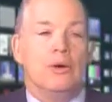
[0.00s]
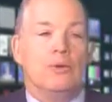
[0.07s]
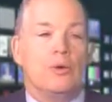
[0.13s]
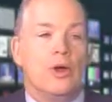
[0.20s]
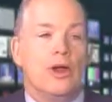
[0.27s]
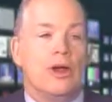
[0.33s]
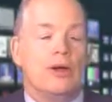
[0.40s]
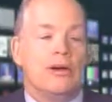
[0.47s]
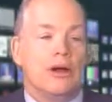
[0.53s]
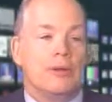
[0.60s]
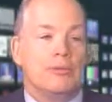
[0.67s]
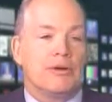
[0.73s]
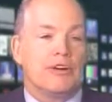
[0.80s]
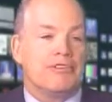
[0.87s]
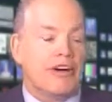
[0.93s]
and
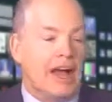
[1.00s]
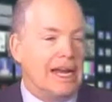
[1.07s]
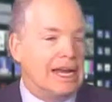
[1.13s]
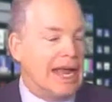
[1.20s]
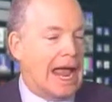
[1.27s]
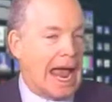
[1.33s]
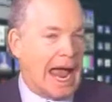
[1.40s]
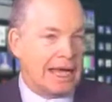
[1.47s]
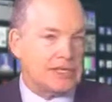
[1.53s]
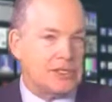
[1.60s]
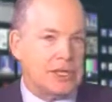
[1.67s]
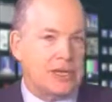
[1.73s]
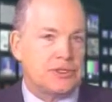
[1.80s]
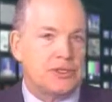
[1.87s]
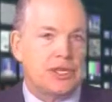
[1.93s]
we're providing
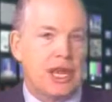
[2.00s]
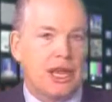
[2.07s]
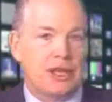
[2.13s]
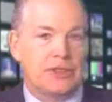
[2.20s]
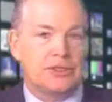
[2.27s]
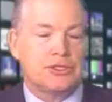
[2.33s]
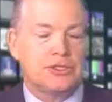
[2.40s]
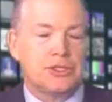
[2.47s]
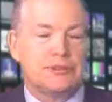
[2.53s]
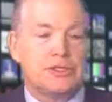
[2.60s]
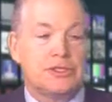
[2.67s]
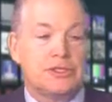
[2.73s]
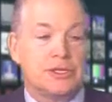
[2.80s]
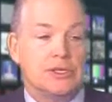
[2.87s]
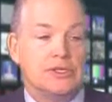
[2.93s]
access to health
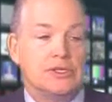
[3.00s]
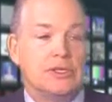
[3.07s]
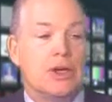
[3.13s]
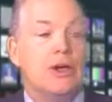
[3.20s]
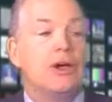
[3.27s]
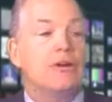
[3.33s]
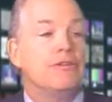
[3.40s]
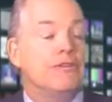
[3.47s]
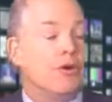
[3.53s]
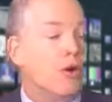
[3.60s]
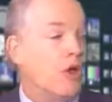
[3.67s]
services